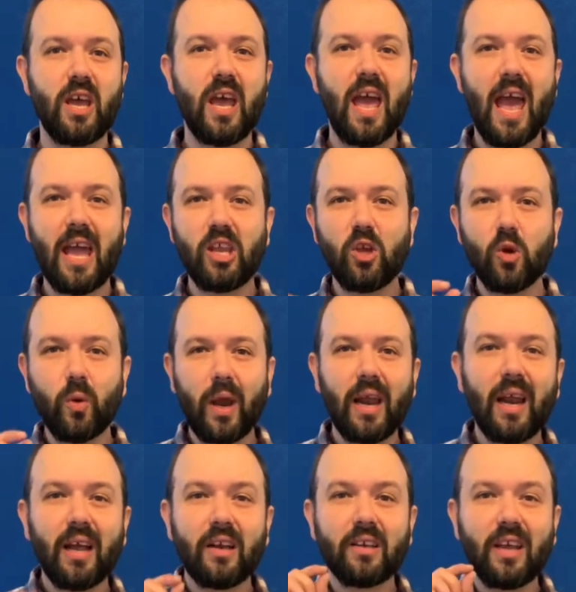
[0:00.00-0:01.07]
and you create a
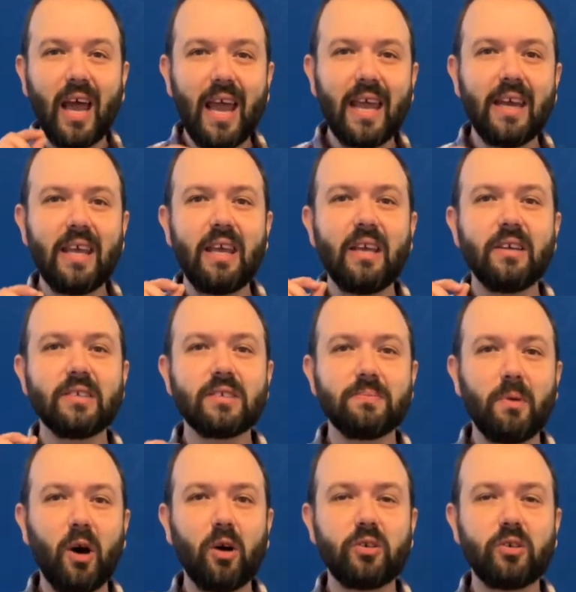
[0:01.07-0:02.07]
tiny small